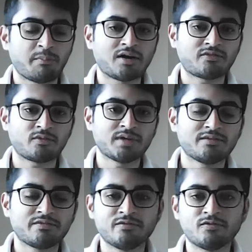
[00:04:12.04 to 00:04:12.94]
Apart from
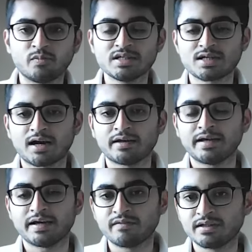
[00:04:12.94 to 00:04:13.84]
that, we would be
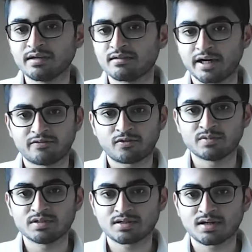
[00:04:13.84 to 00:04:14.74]
starting everything right
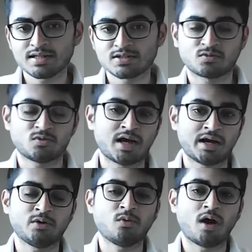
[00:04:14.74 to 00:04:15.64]
from the scratch so
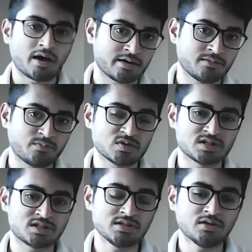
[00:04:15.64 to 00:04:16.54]
that you are in a
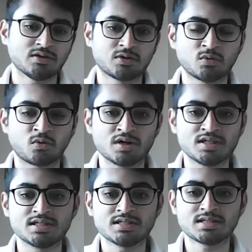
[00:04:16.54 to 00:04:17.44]
position to
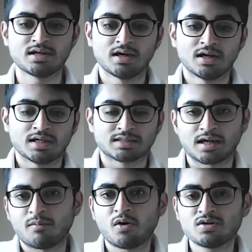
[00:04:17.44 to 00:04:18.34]
not just
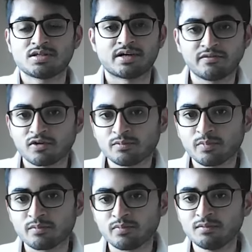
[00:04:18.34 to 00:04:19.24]
somehow study for
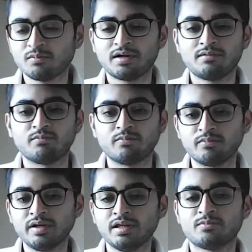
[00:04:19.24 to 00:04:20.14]
the paper, but
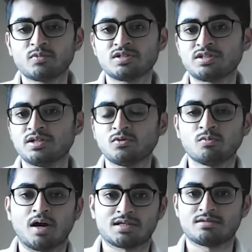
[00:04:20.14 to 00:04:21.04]
be in a position
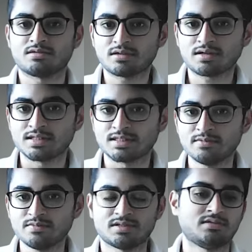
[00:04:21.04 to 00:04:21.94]
to master the
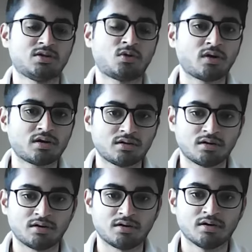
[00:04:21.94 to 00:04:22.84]
concepts taught,
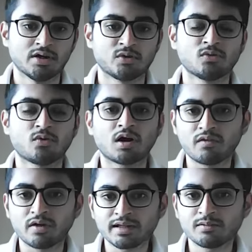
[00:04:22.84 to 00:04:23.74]

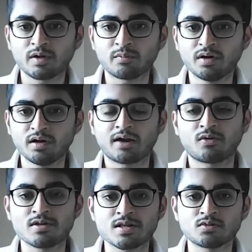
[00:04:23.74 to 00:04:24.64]
covered in the paper,
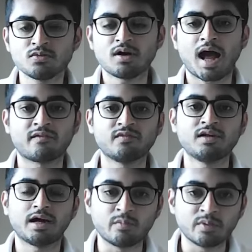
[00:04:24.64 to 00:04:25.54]
and also
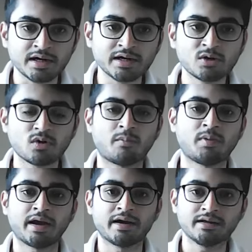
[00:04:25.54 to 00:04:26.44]
have the ability to
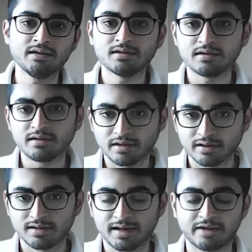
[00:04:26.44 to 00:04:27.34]
apply it in
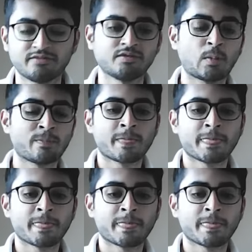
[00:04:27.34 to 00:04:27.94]
real life.